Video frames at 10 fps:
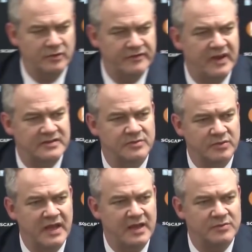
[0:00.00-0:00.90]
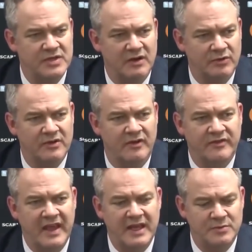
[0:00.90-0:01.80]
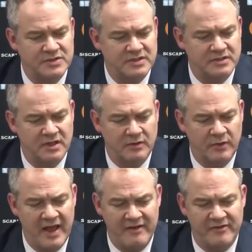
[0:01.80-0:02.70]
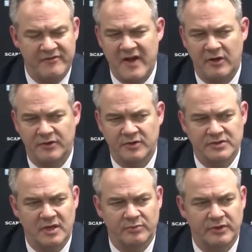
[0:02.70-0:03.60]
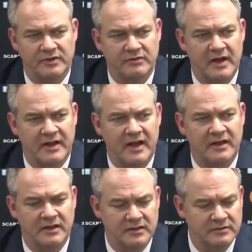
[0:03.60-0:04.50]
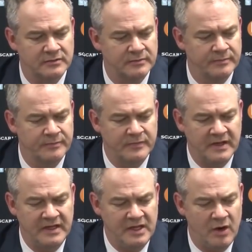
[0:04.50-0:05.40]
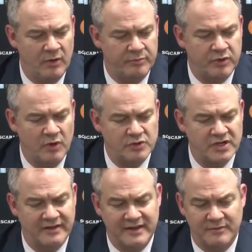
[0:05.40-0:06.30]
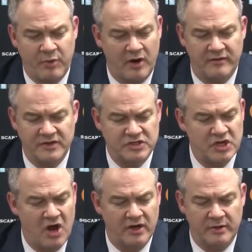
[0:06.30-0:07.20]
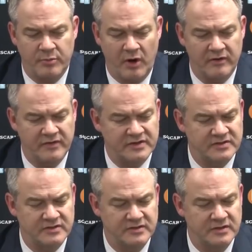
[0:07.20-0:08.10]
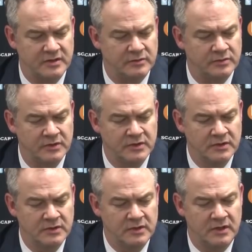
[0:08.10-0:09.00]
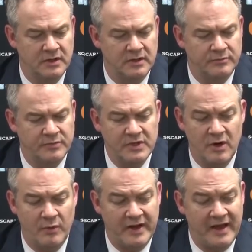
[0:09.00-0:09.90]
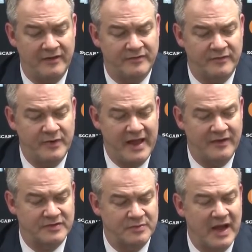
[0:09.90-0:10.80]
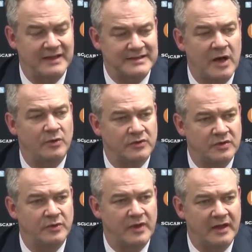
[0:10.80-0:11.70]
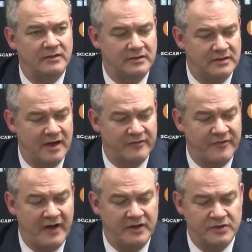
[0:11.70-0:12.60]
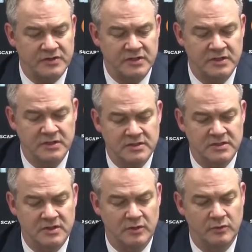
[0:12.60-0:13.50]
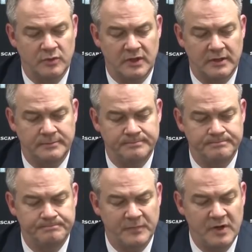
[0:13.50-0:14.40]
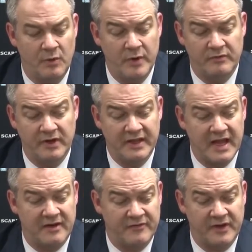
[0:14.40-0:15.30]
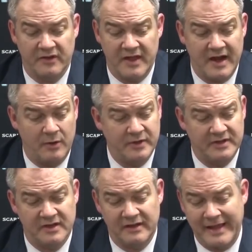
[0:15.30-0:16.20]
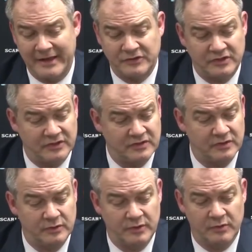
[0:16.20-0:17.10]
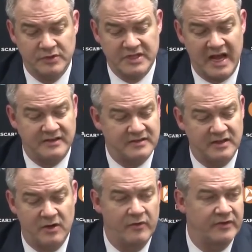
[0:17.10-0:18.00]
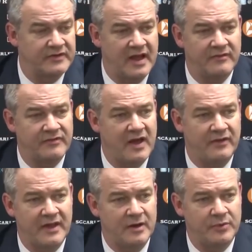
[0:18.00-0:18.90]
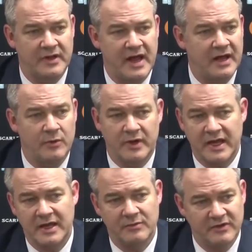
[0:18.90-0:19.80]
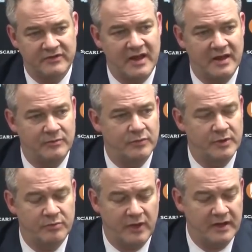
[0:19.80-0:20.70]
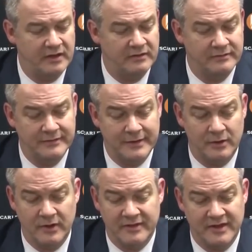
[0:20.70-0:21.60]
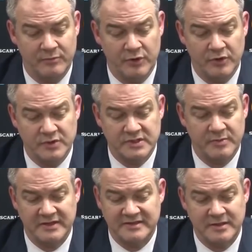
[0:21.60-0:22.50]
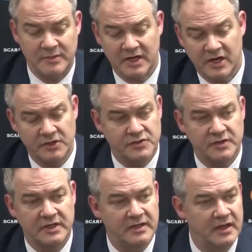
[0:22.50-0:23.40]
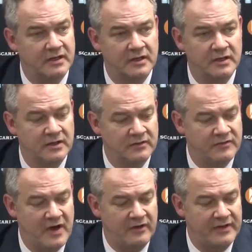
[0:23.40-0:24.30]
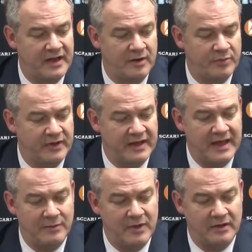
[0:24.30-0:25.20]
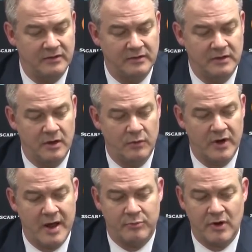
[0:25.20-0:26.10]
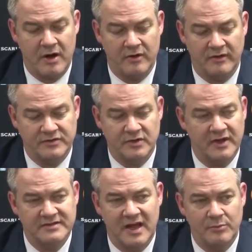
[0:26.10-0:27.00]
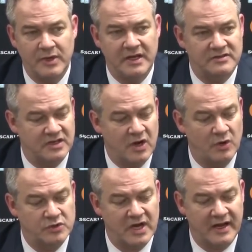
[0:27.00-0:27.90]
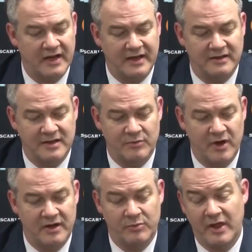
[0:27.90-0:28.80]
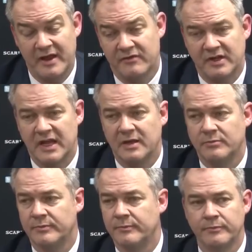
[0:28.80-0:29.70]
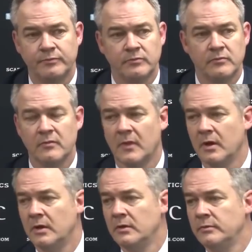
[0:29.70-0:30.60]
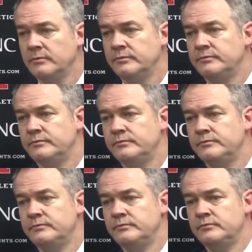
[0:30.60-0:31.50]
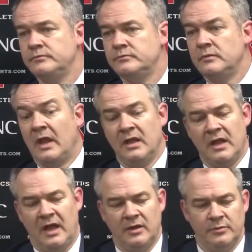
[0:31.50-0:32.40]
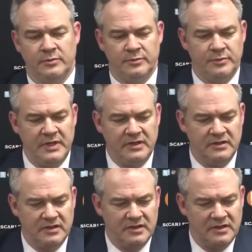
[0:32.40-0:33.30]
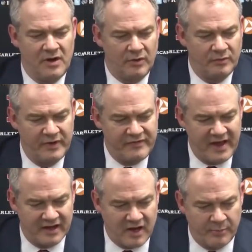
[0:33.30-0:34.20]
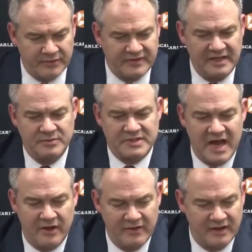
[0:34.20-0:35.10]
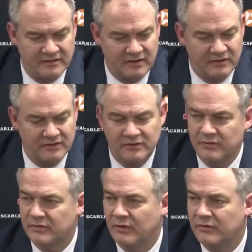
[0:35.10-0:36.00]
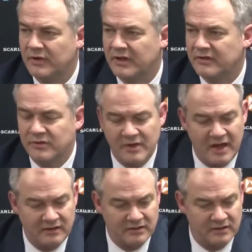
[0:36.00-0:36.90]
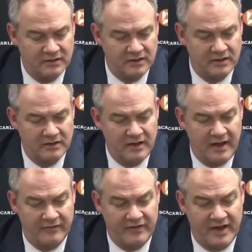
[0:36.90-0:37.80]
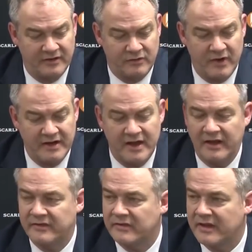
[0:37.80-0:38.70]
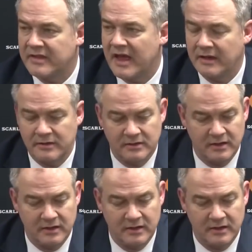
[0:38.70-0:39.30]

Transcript: We've had some games that were tough games, and, and we haven't followed those up with the right kind of, you know, approach. I think part of it's young, and part of it's you know, um, you know, we have we have some guys out too that that are fighters. So uh, you know, we really got to figure that out. We did it last year too with Wisconsin in overtime. Follow that up with the Iowa game. This time we play, you know, I think Purdue's the best team in the country, and then follow that up with a game that you know we're not proud of. So that's on me as a coach. I got to get them ready to play every game. You wanted to keep of Indiana's three-point shooting, not something that you uh, do. well. you, you know, we've had a couple teams now that don't don't, don't really do that, and, and have had great nights like that